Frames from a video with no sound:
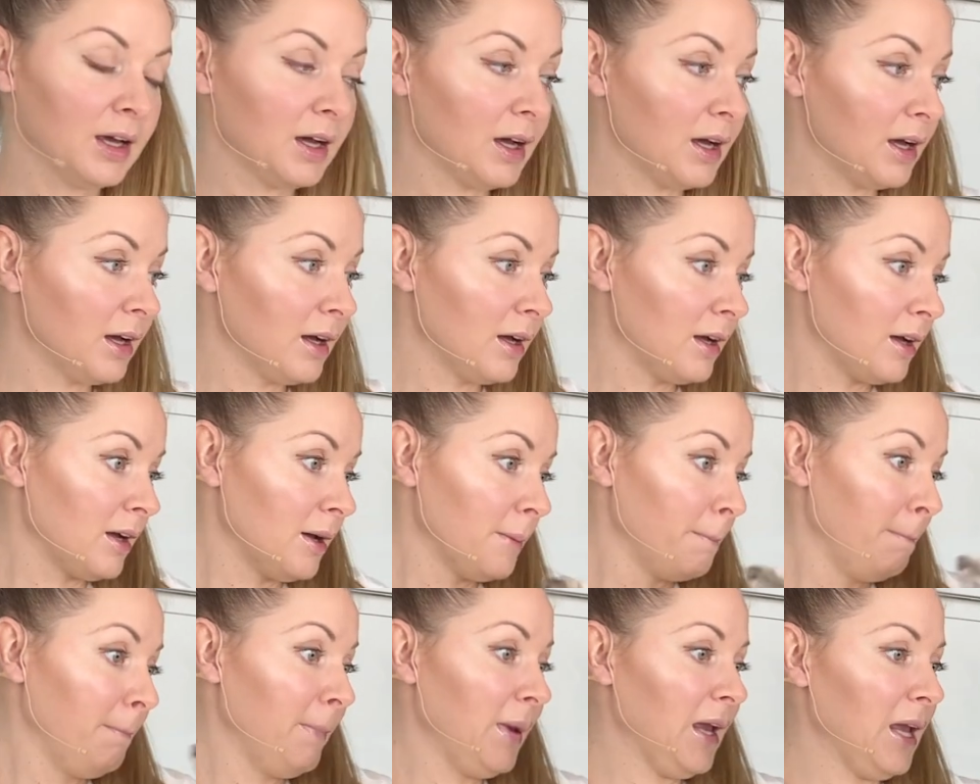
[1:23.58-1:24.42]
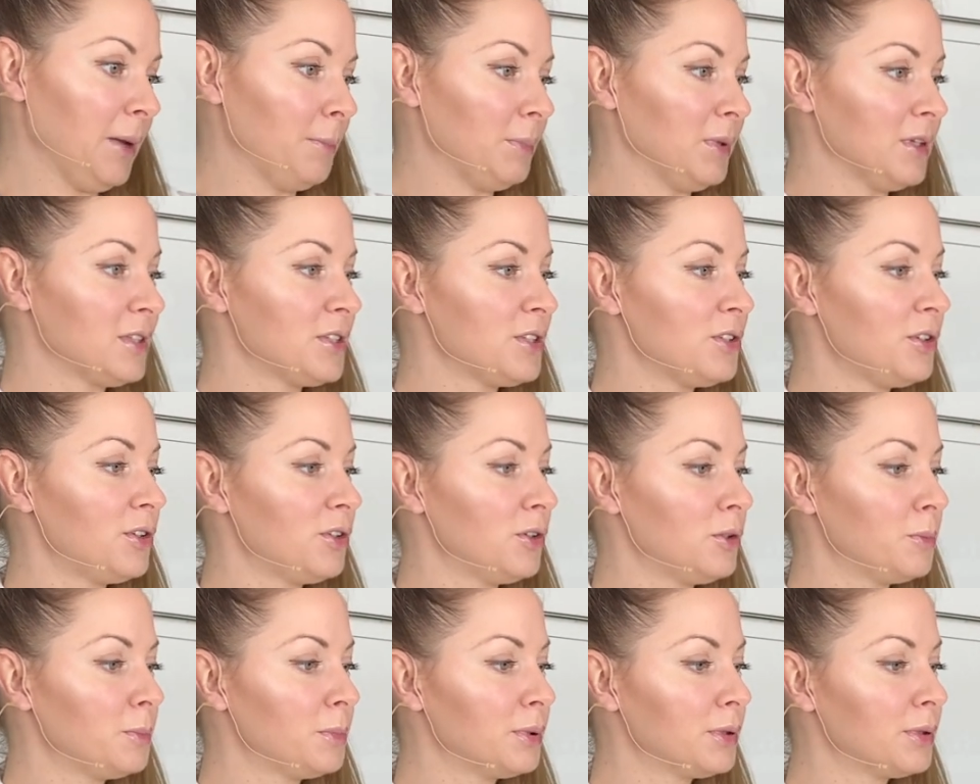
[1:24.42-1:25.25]
maple
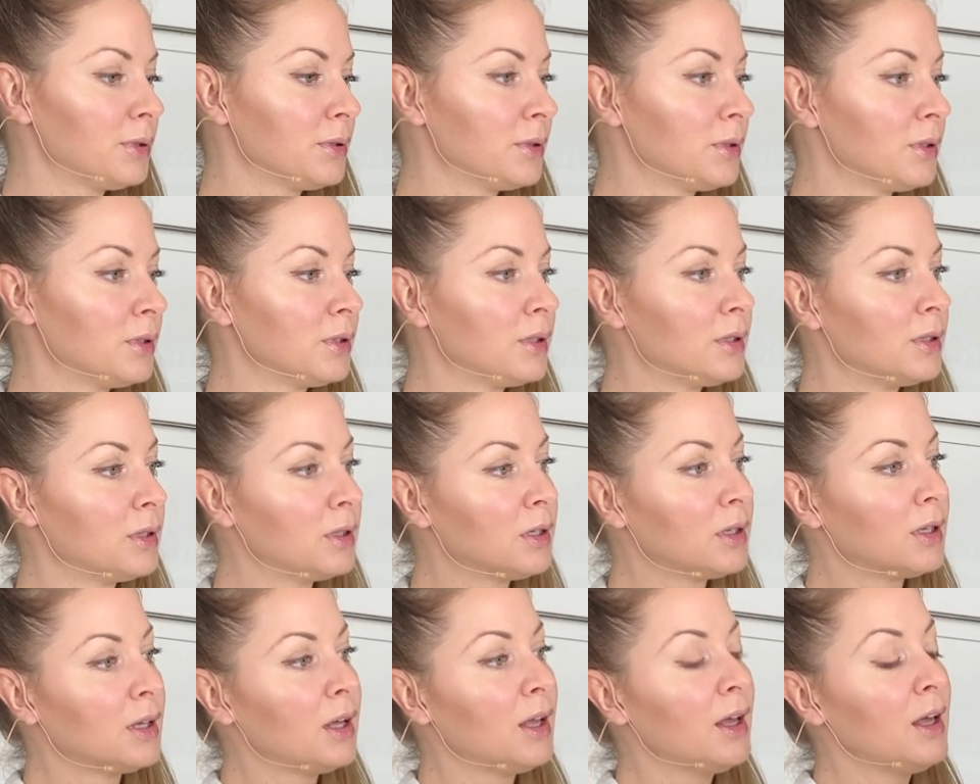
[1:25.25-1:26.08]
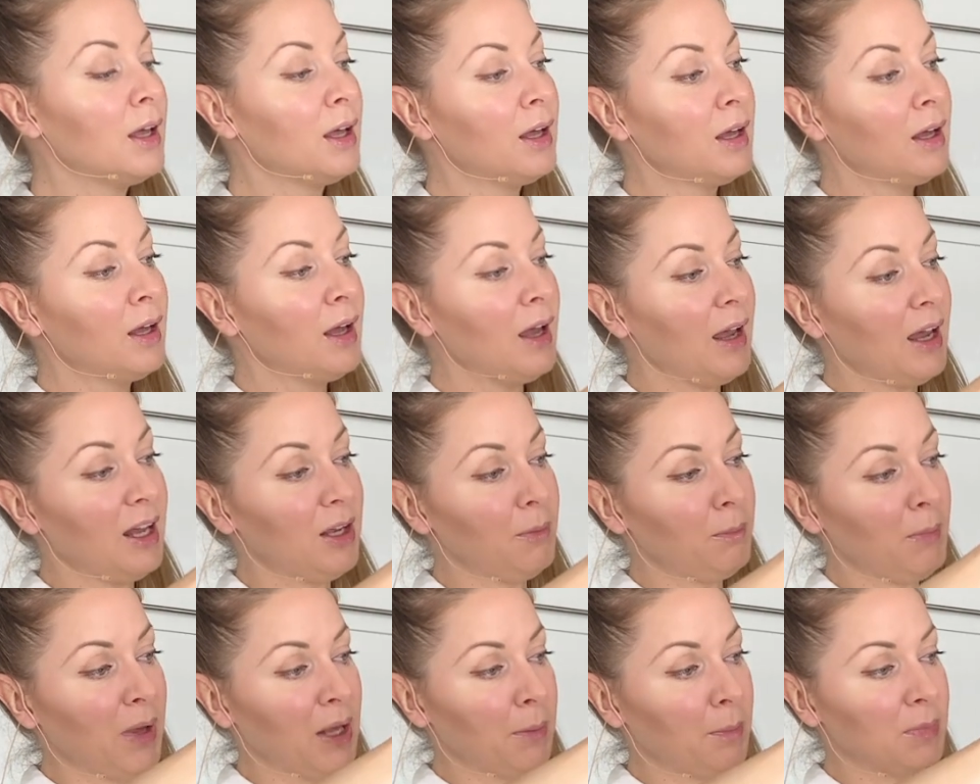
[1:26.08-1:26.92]
syrup,
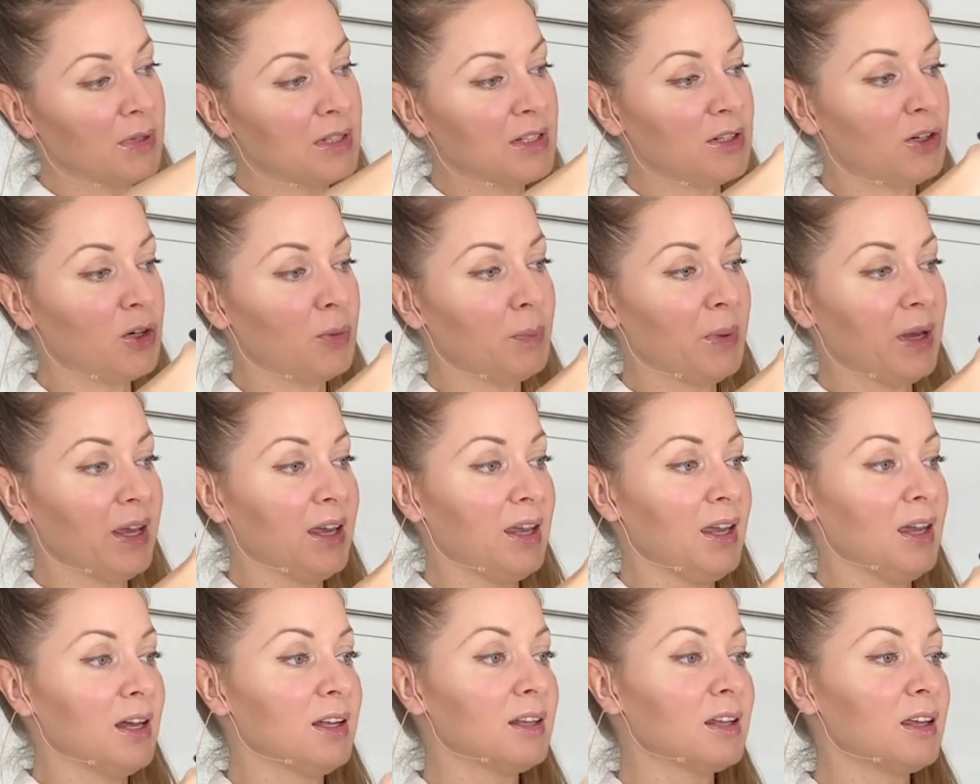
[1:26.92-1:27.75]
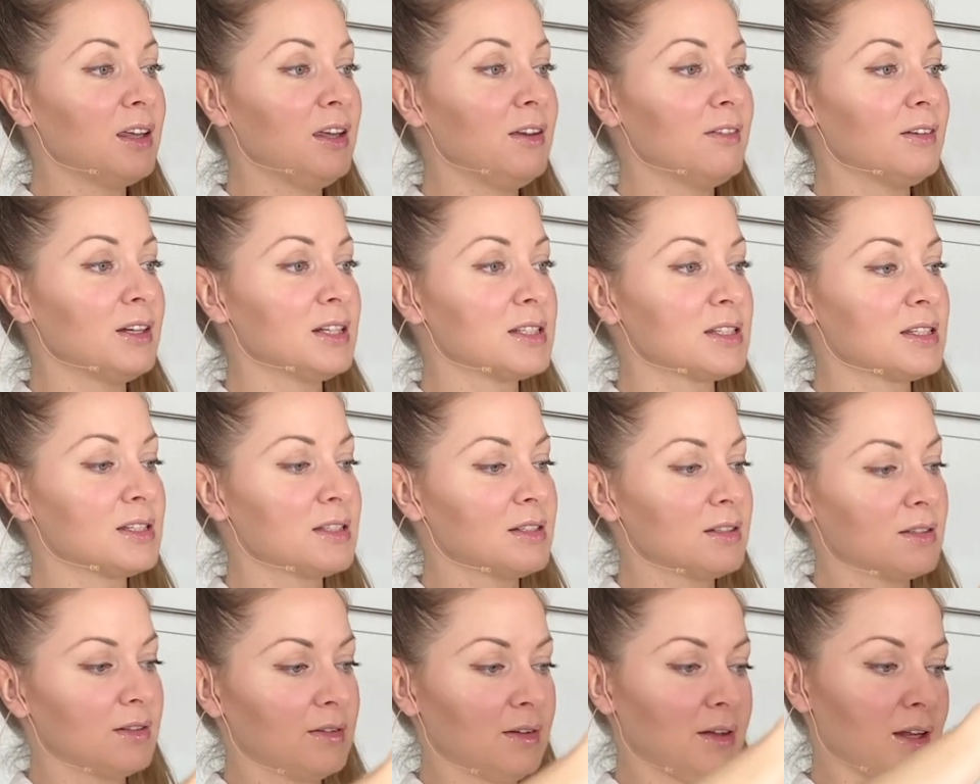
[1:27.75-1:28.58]
and maple syrup again give
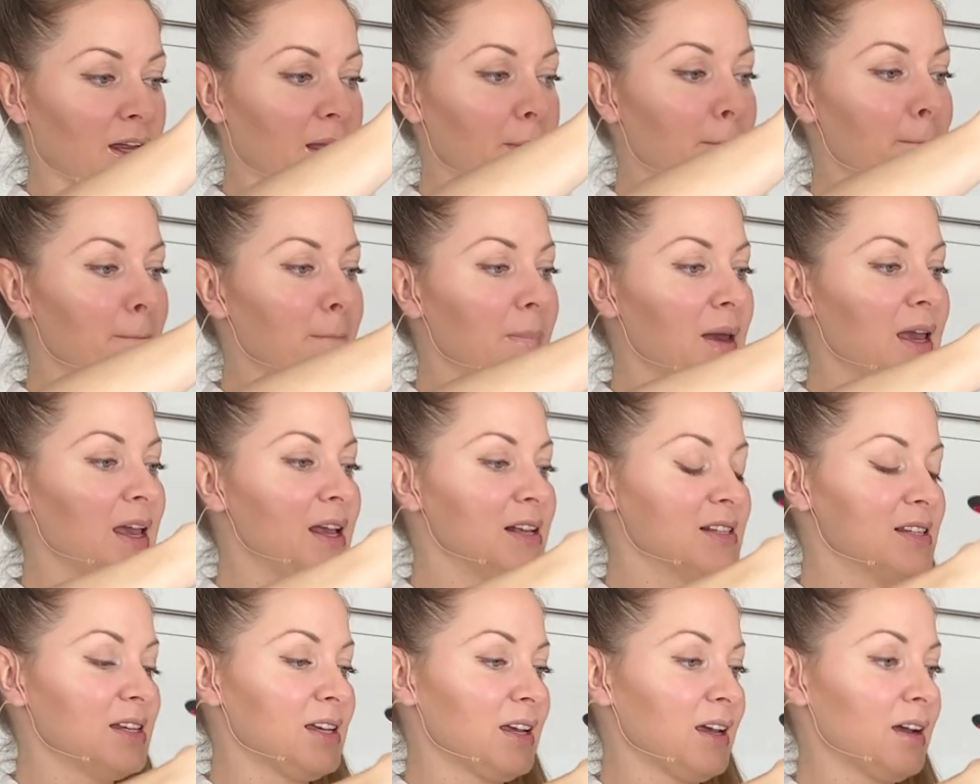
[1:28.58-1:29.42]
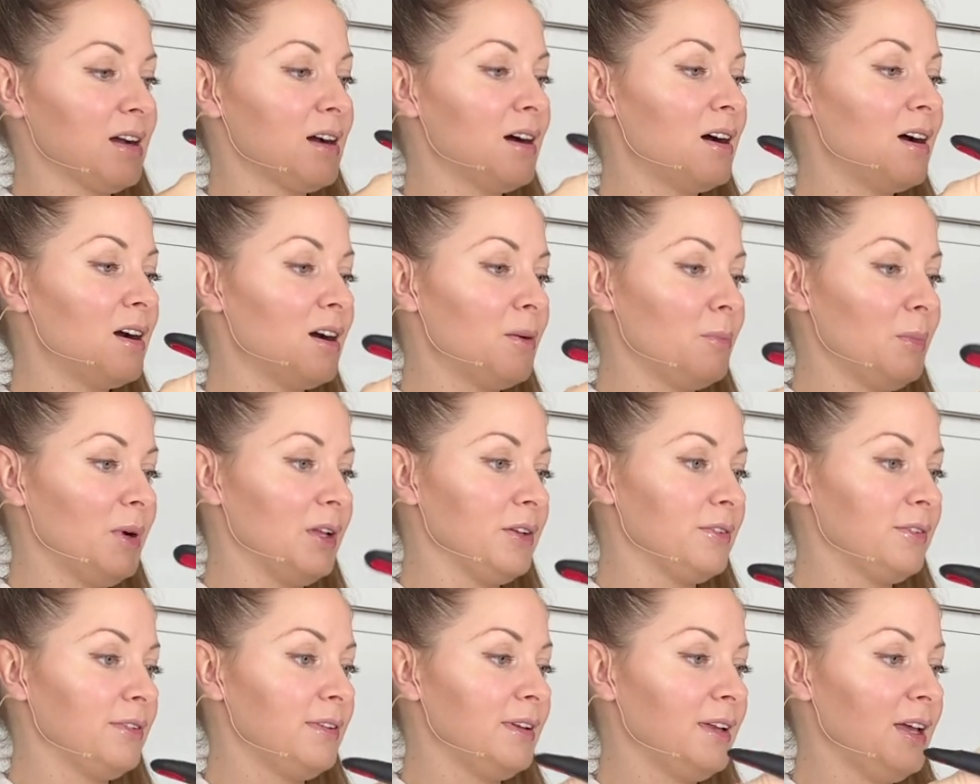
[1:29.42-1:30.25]
us amazing
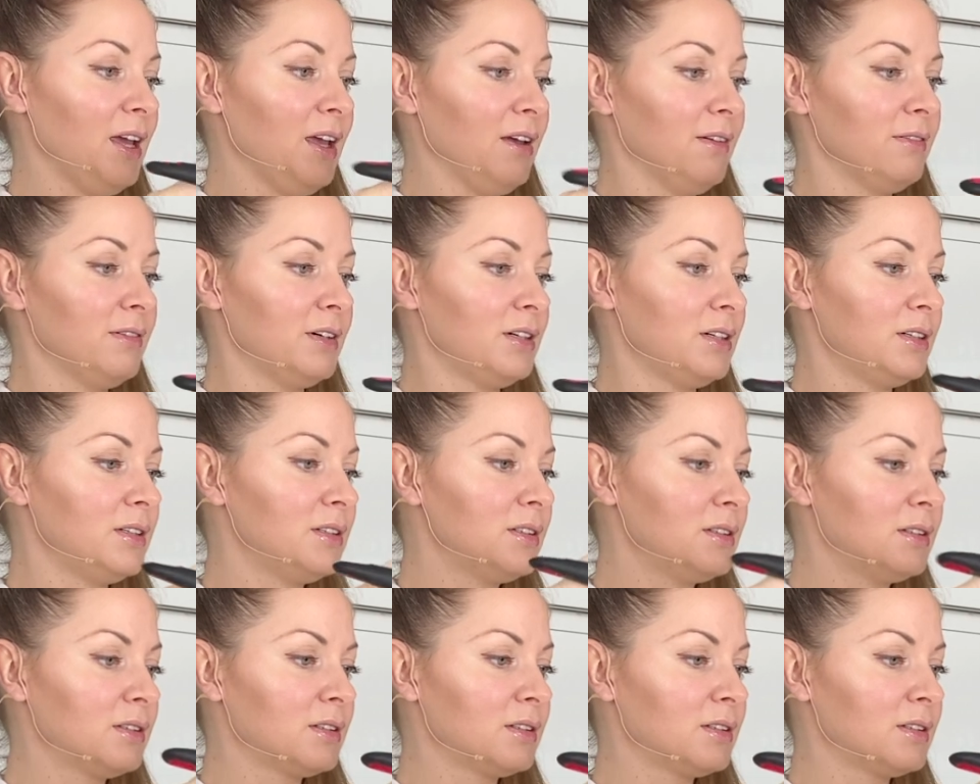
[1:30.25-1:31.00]
caramel flavor.